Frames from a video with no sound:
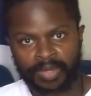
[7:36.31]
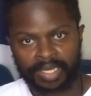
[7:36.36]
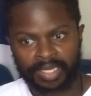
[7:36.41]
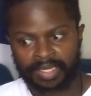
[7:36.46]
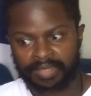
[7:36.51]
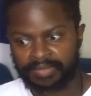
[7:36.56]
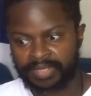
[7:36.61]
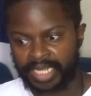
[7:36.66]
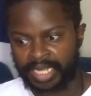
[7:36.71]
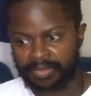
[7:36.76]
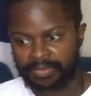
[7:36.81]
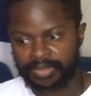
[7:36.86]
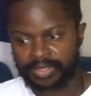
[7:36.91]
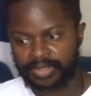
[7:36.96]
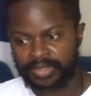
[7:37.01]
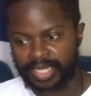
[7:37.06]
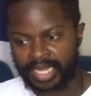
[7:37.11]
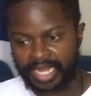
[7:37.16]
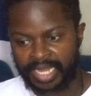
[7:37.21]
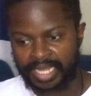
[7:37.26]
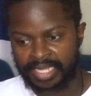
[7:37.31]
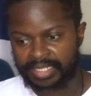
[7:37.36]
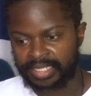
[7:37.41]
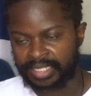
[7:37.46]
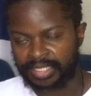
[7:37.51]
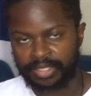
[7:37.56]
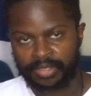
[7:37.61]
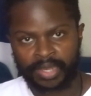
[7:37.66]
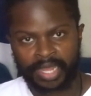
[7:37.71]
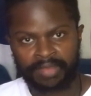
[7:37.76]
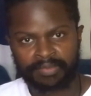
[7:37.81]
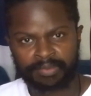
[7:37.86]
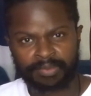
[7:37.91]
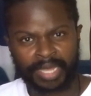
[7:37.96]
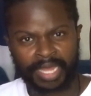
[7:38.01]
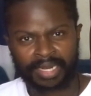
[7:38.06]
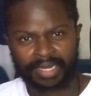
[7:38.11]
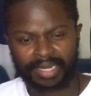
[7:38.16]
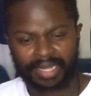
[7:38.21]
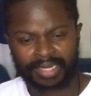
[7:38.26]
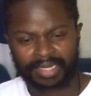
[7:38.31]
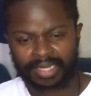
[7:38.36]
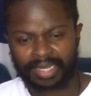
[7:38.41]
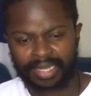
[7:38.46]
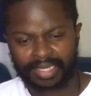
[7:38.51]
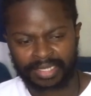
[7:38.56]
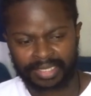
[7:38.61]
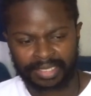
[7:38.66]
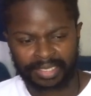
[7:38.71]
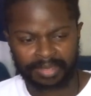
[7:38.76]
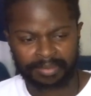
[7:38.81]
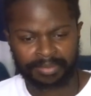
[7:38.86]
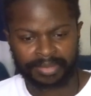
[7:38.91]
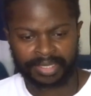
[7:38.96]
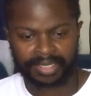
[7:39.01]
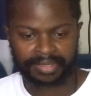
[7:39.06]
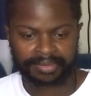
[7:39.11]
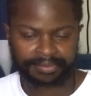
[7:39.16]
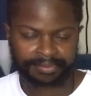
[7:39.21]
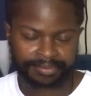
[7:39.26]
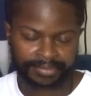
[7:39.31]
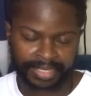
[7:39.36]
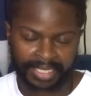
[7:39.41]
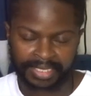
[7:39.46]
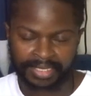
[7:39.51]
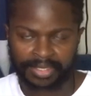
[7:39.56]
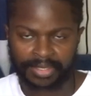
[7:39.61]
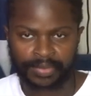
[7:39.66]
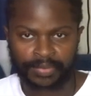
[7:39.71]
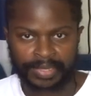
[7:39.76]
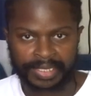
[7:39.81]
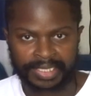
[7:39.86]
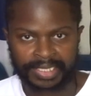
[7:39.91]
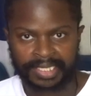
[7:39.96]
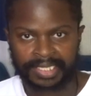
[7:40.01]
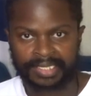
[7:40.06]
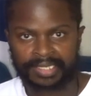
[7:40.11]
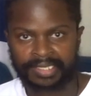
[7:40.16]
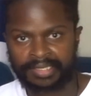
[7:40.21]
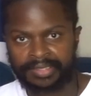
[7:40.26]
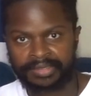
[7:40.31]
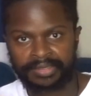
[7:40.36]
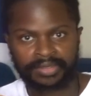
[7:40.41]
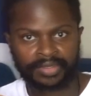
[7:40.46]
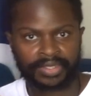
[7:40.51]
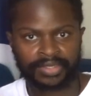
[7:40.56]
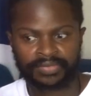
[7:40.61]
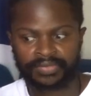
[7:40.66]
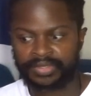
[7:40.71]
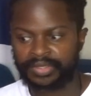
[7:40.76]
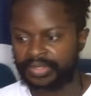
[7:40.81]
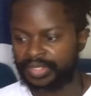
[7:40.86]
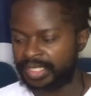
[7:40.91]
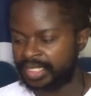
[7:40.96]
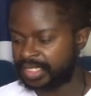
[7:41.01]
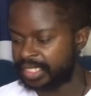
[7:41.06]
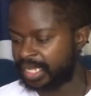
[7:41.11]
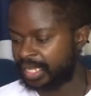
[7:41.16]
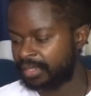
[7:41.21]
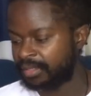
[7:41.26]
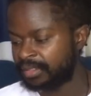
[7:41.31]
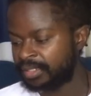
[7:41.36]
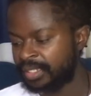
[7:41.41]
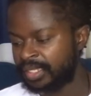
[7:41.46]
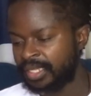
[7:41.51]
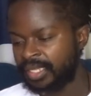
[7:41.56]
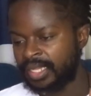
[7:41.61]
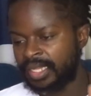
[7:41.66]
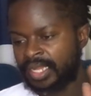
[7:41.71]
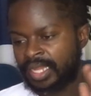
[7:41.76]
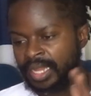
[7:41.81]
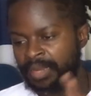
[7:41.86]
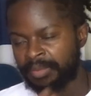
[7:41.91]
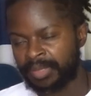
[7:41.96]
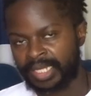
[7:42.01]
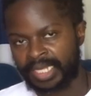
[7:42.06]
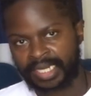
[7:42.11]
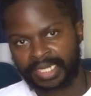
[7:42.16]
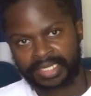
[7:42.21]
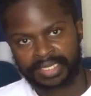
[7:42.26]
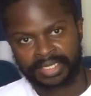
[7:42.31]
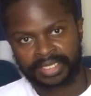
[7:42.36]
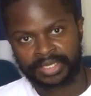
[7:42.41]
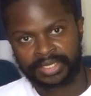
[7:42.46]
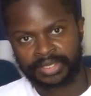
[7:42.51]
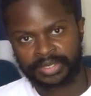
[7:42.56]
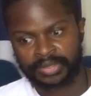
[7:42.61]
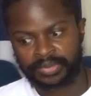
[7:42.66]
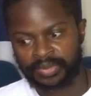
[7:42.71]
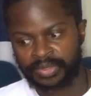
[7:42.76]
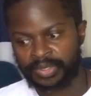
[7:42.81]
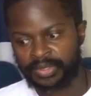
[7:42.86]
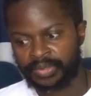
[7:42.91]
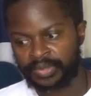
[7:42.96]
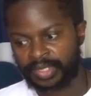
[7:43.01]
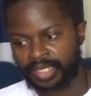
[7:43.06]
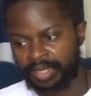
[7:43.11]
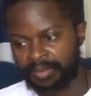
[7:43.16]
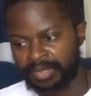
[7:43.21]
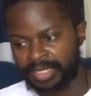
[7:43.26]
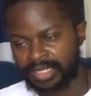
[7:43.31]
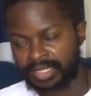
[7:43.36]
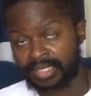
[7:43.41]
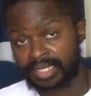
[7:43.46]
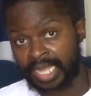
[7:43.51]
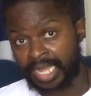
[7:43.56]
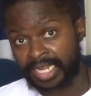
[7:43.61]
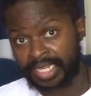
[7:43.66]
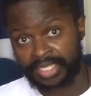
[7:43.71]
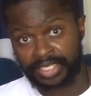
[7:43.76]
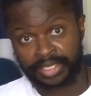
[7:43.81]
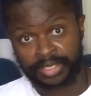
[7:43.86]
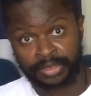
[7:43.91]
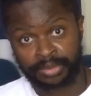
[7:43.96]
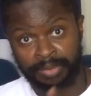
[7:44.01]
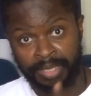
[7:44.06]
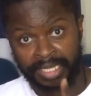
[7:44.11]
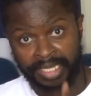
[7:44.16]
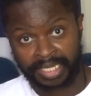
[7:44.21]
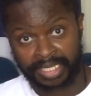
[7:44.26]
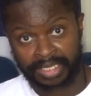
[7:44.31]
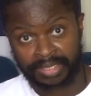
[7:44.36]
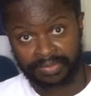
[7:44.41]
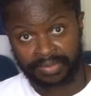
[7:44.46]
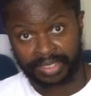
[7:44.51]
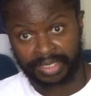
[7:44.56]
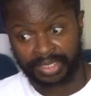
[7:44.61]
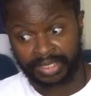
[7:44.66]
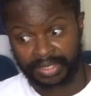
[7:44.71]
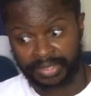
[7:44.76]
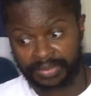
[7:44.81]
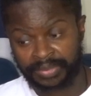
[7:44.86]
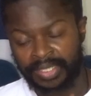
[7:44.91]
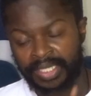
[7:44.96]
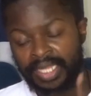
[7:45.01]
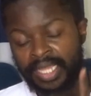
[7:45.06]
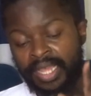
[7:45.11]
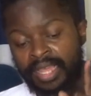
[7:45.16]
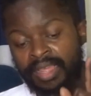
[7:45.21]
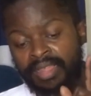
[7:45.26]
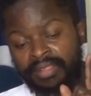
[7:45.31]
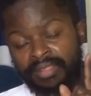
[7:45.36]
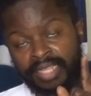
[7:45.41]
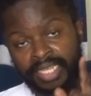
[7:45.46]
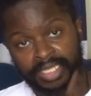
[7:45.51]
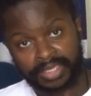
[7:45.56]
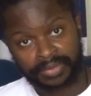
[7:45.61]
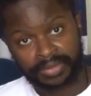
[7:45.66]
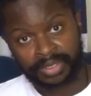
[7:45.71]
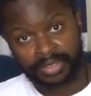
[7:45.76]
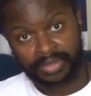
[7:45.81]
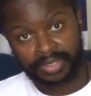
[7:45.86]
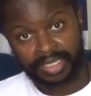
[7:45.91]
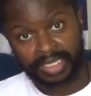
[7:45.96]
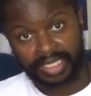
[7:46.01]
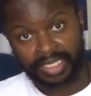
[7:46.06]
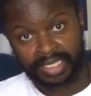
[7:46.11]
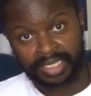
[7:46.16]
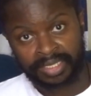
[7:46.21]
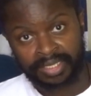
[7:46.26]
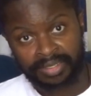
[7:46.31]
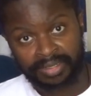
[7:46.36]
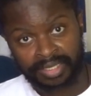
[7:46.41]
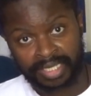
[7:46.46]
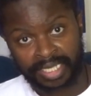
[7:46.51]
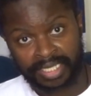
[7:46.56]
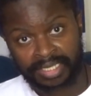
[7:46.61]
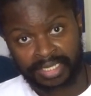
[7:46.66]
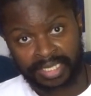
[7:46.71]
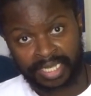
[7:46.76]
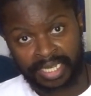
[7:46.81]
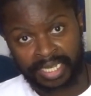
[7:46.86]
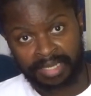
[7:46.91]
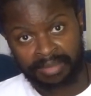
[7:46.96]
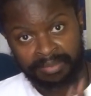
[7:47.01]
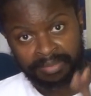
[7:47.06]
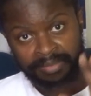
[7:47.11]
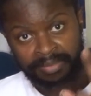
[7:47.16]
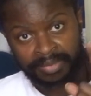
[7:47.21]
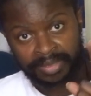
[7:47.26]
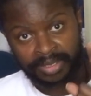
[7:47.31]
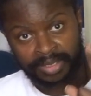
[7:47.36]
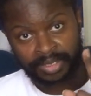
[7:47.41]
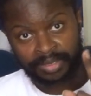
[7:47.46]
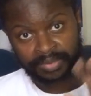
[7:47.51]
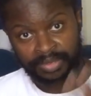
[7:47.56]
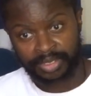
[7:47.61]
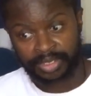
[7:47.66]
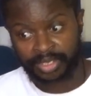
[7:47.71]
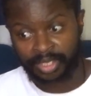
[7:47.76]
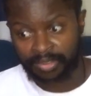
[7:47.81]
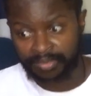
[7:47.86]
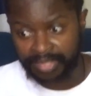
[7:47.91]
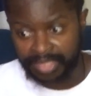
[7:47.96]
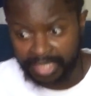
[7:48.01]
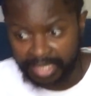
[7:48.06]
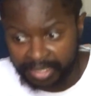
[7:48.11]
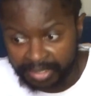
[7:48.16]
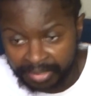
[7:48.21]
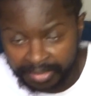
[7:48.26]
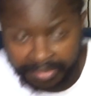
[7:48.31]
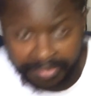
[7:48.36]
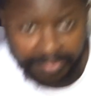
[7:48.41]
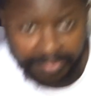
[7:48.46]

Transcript: I love chatting with you guys. I know I haven't had a lot of content up, but as I always say, still trying to figure things out. I'm glad I could share this with you, and I'm excited to do my next video. Thanks for tuning in. Until next time, Universe Jarvis out.